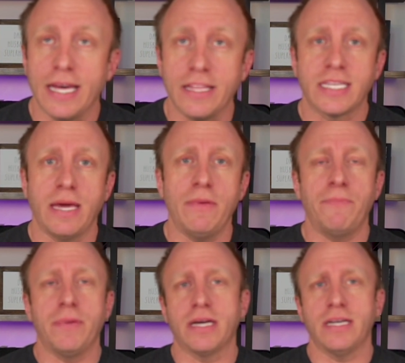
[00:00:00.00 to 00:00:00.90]
this came up
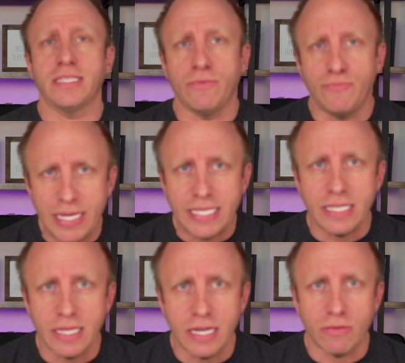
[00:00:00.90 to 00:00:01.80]
because I
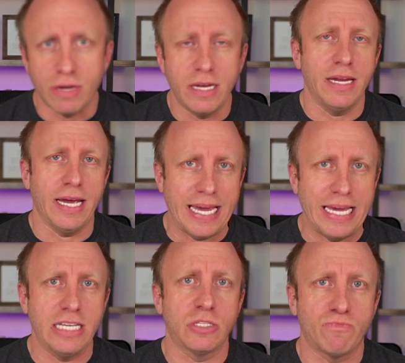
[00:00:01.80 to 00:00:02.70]
recently created a
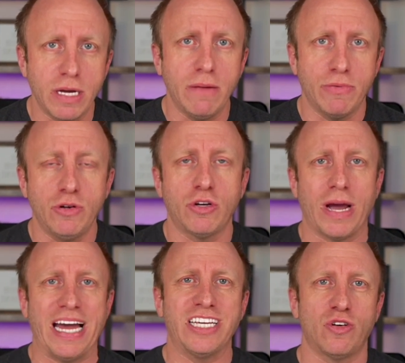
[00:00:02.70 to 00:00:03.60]
Spring Boot
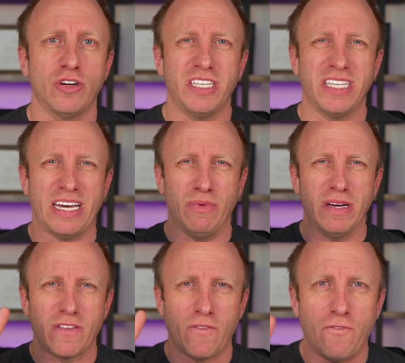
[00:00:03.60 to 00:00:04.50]
crash course that
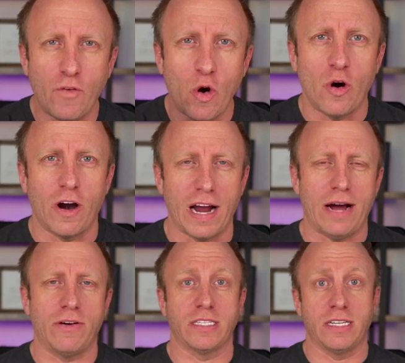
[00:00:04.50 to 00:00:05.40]
was 4
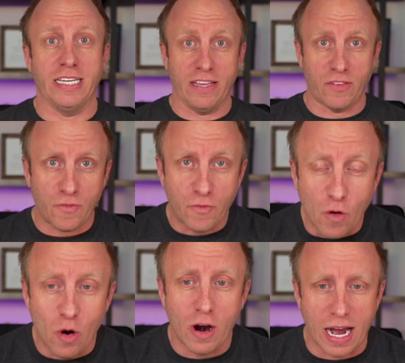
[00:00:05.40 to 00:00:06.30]
hours long. Yes,
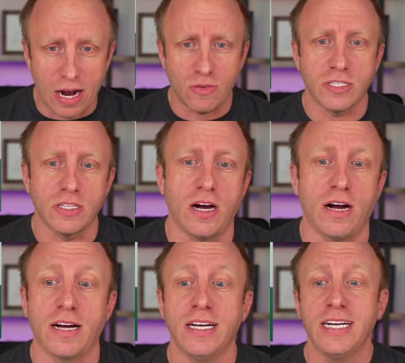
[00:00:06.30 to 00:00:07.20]
4 hours long.
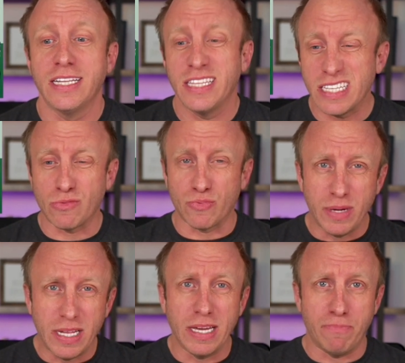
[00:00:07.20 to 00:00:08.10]
This is a
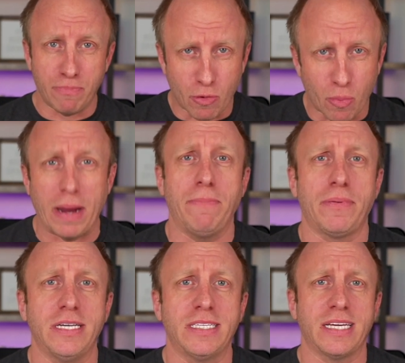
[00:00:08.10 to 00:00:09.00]
really great
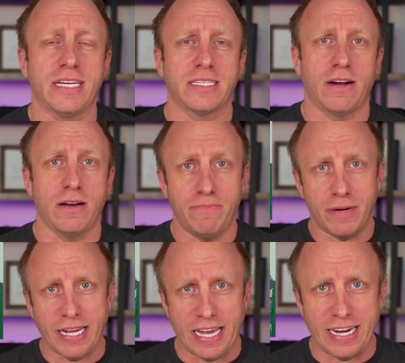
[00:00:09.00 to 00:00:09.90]
place to get started, but
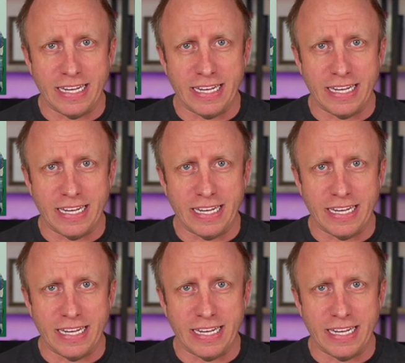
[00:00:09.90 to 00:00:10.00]
again, it